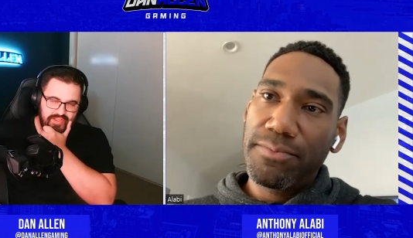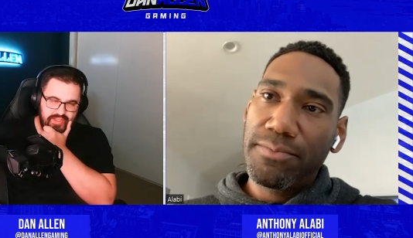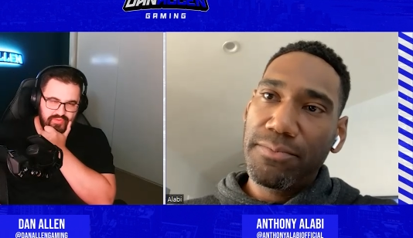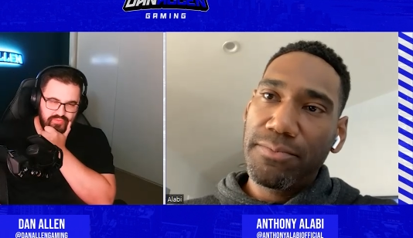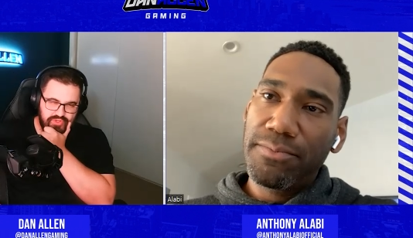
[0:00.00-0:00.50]

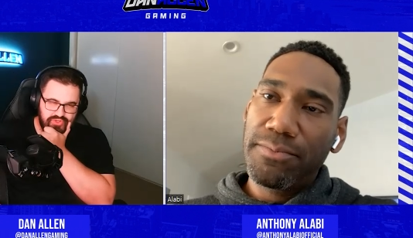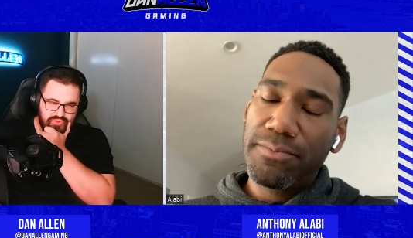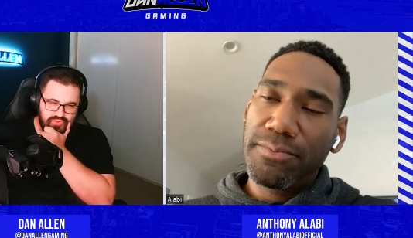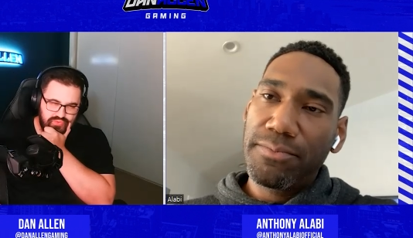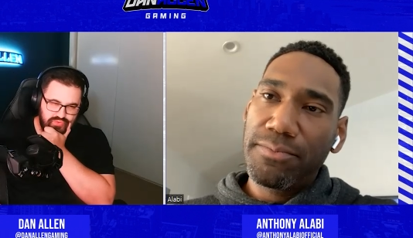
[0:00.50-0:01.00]
Speaker 1: the
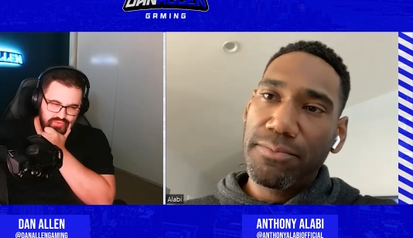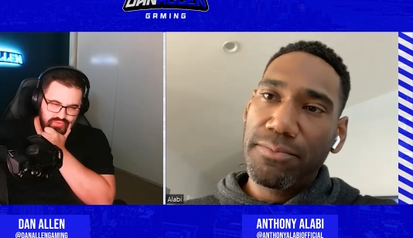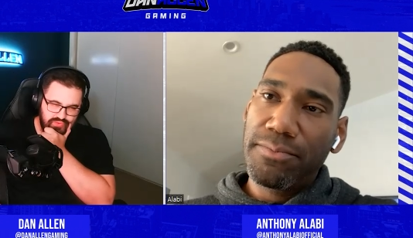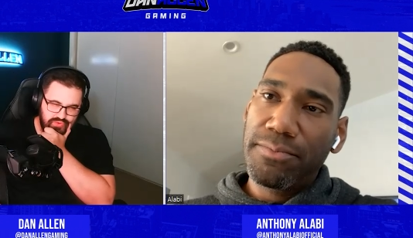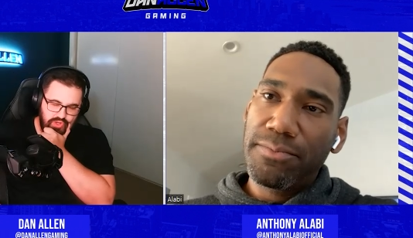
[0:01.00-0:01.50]
original,
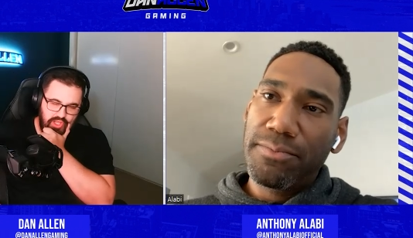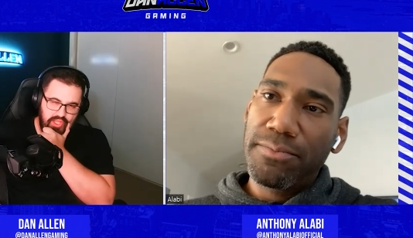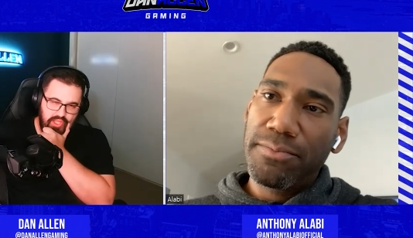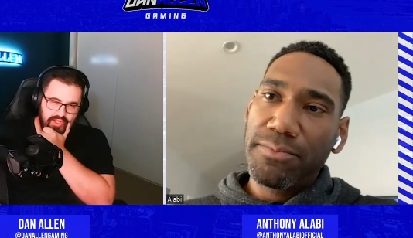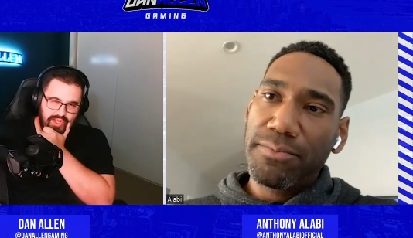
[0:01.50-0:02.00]

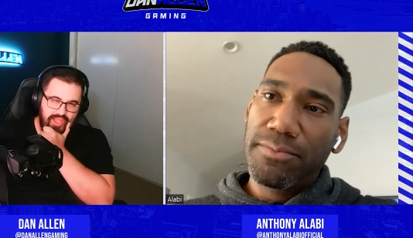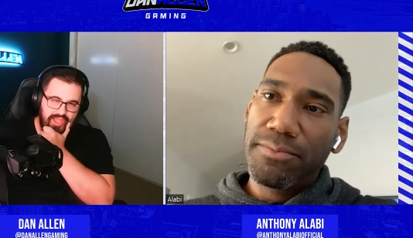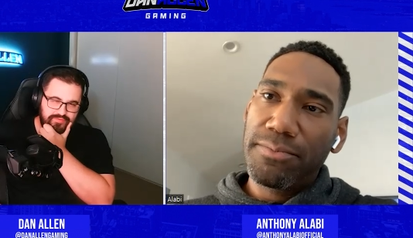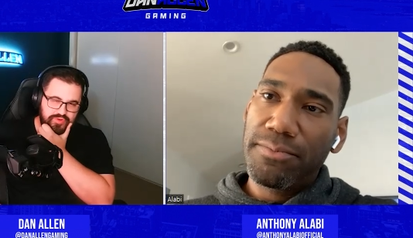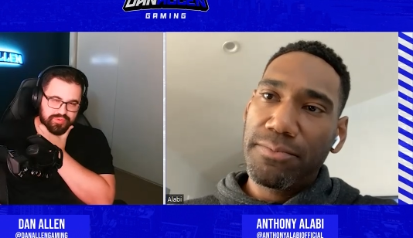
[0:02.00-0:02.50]
and
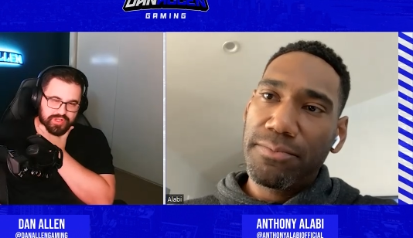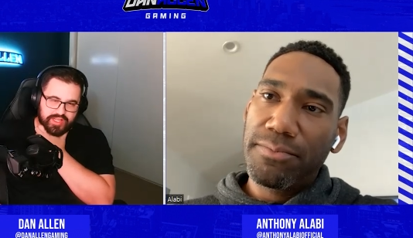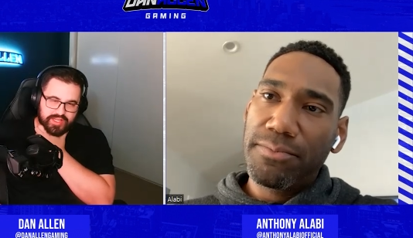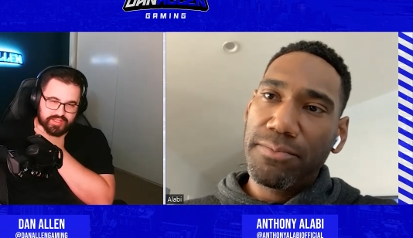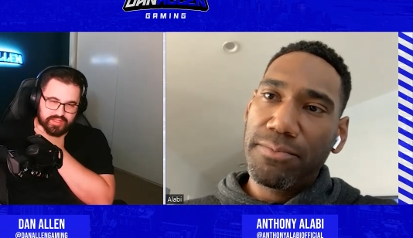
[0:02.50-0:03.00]
have you
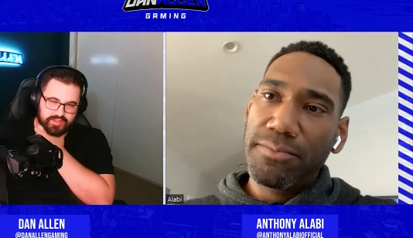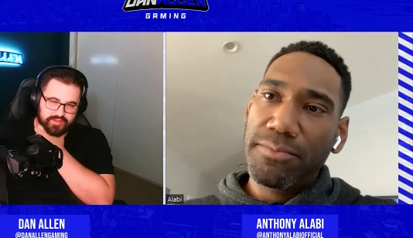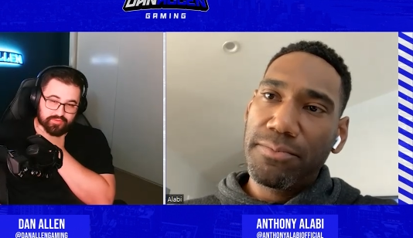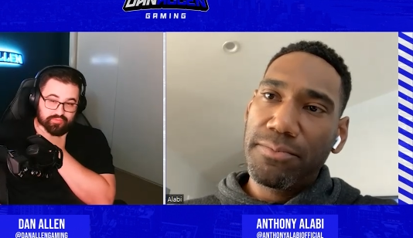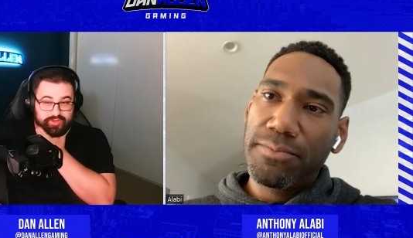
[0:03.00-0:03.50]
played
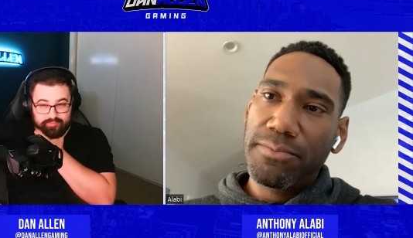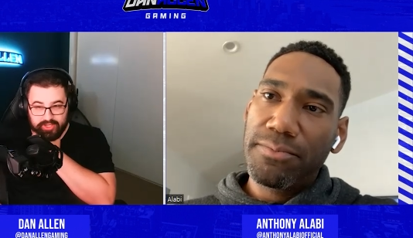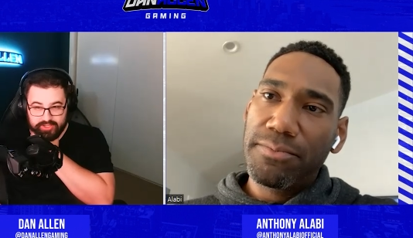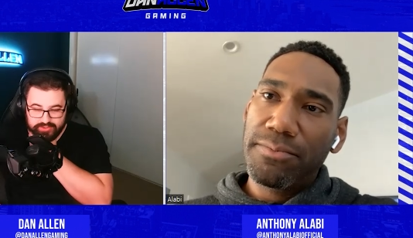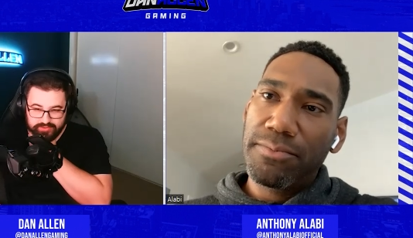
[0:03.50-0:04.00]
the
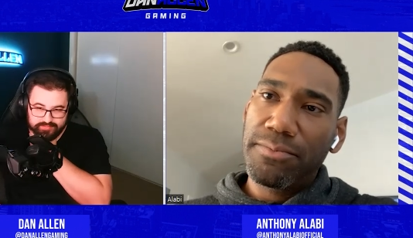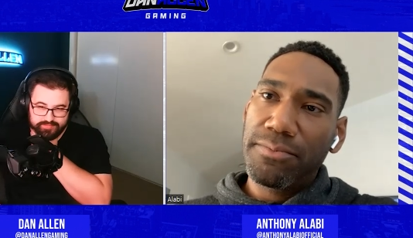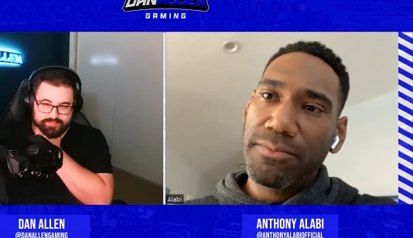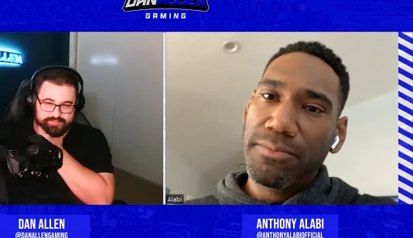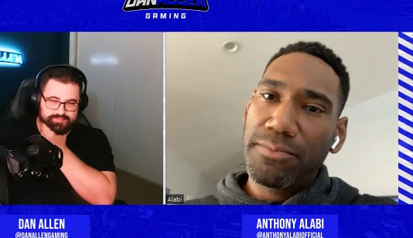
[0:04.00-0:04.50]
remake?
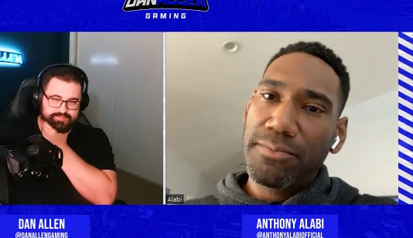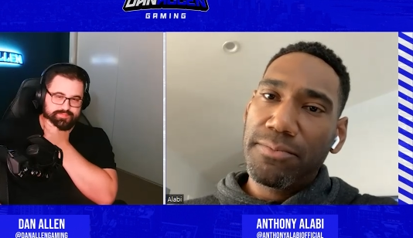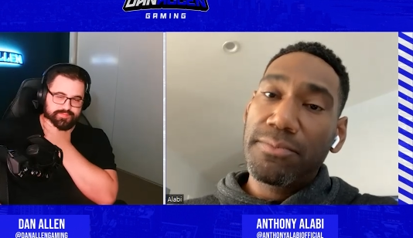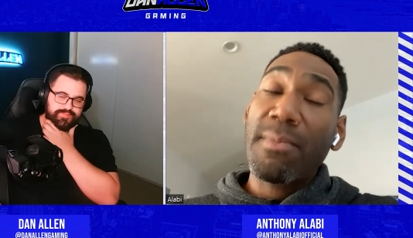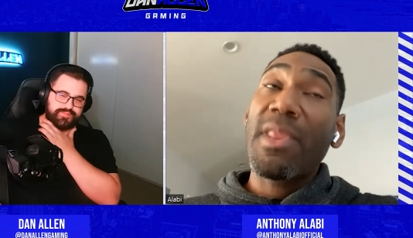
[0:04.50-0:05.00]

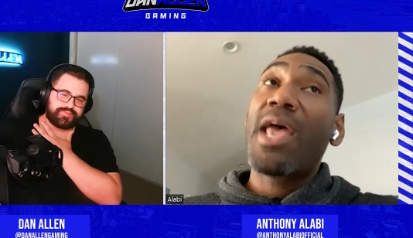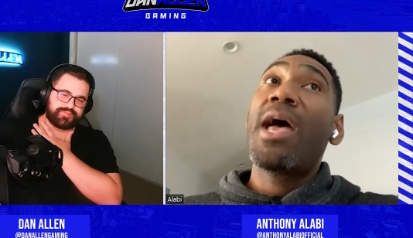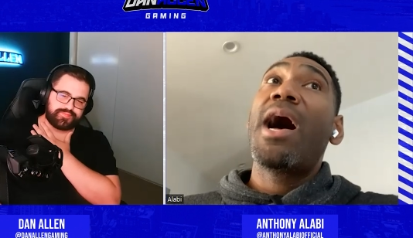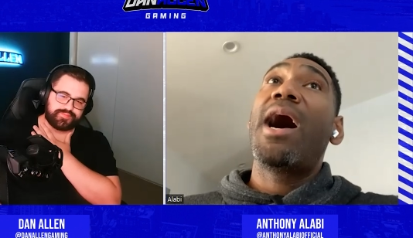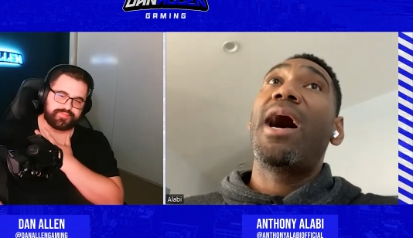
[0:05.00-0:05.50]

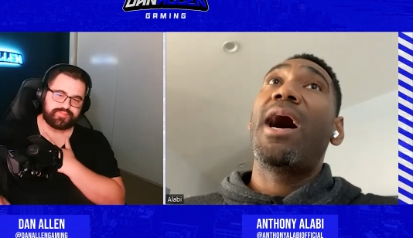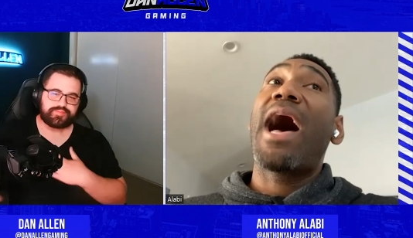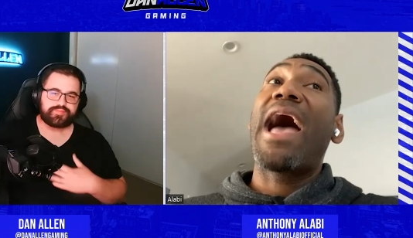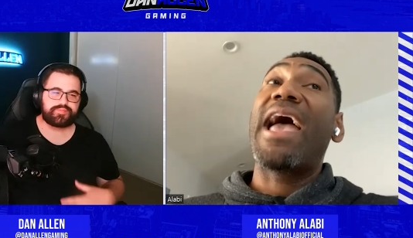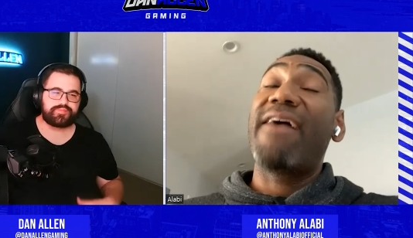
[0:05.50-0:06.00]
Speaker 2: Uh,
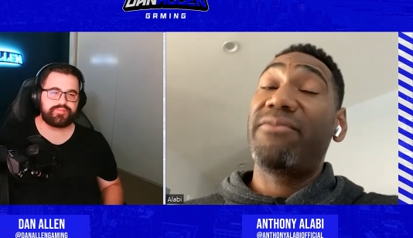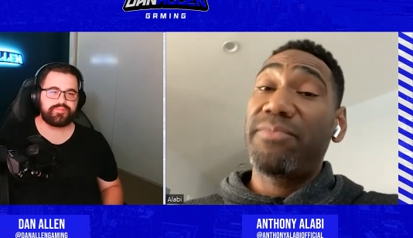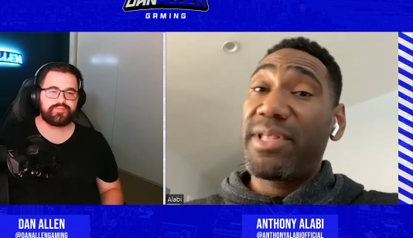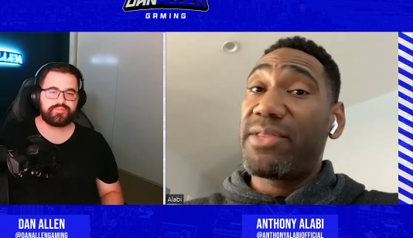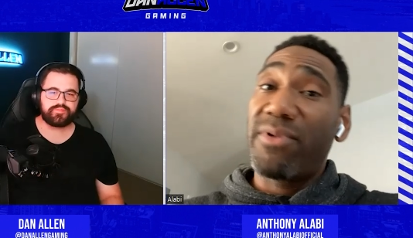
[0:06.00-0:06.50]
I haven't
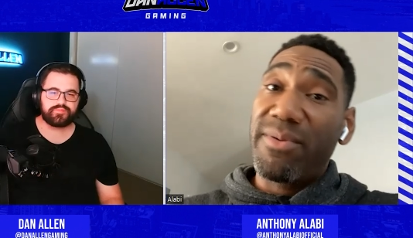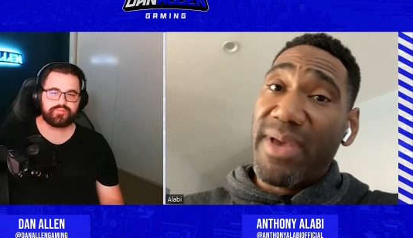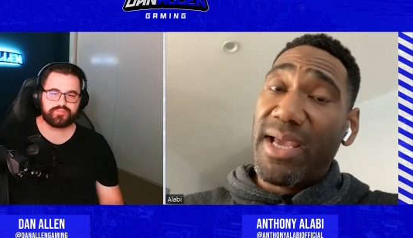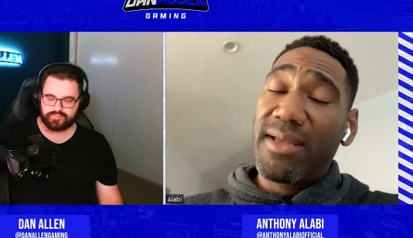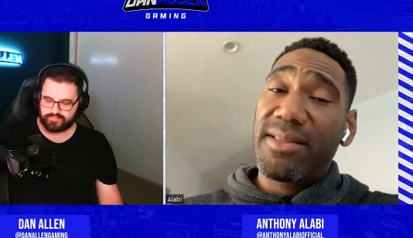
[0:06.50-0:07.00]
played the
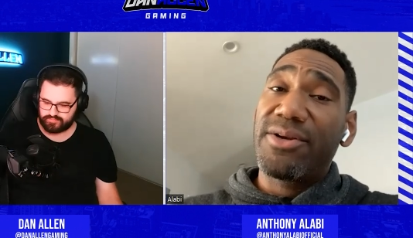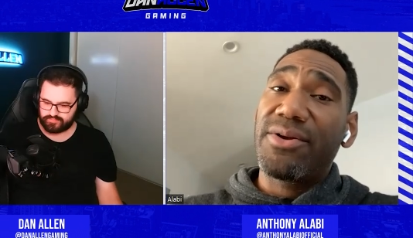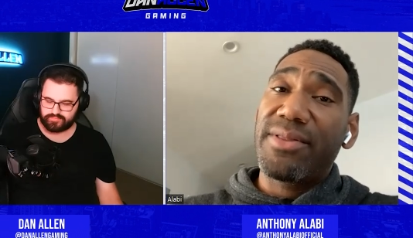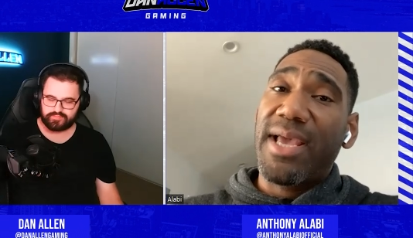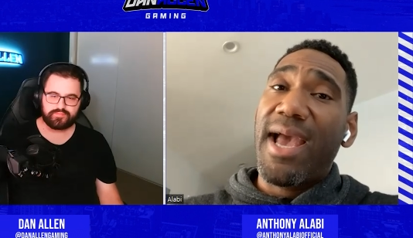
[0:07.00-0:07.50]
remake. They're,
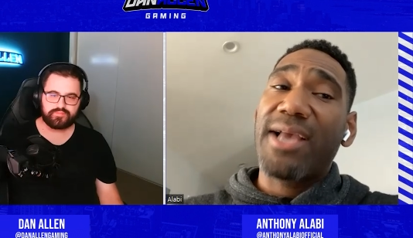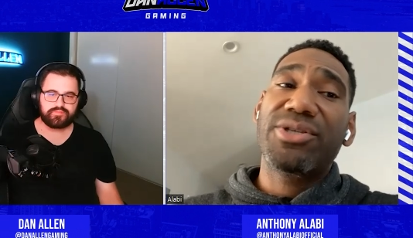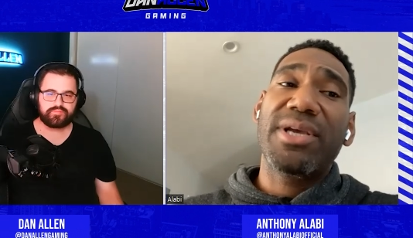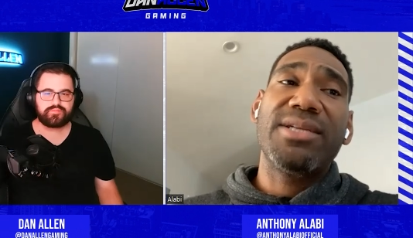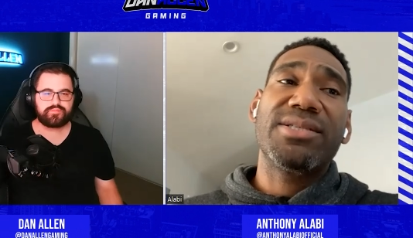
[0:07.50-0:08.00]
they
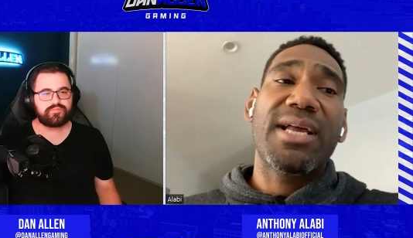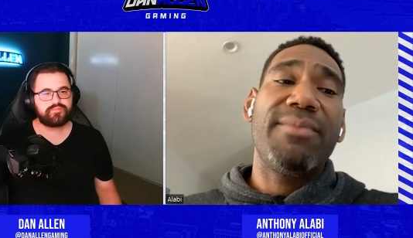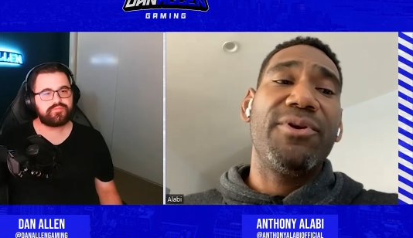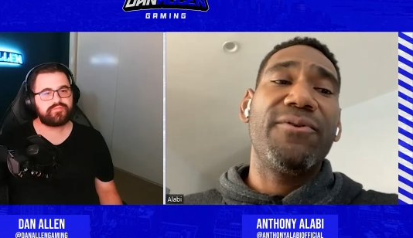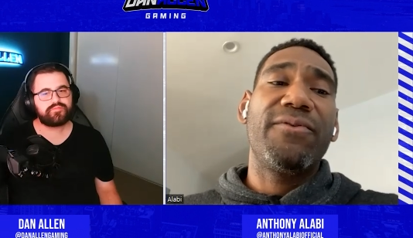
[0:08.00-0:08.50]
actually, I just got a
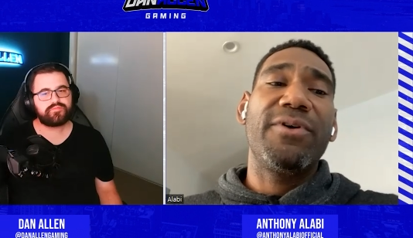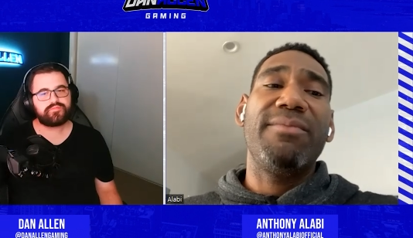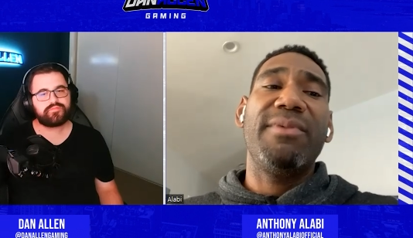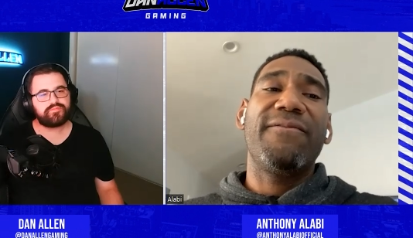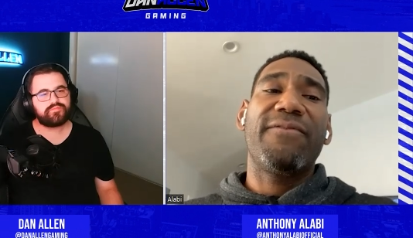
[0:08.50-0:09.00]
beautiful
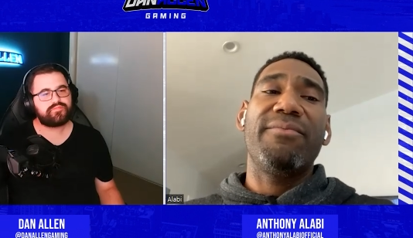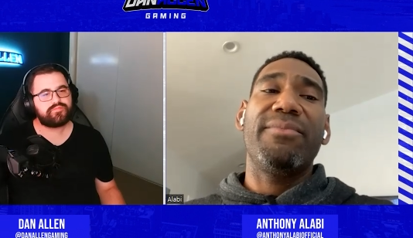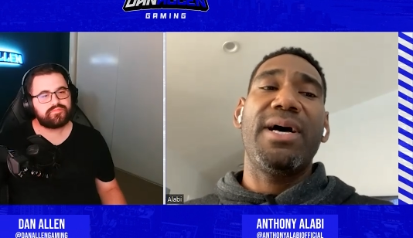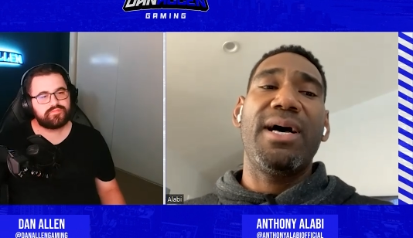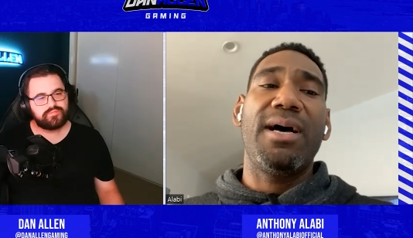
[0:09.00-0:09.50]
email from
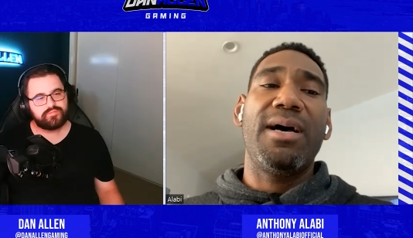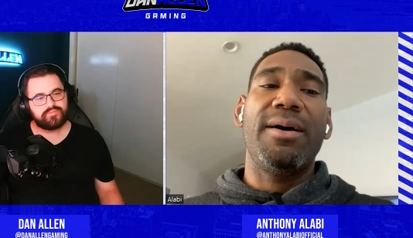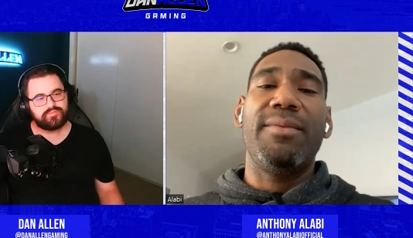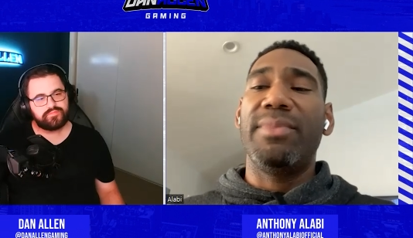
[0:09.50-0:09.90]
uh,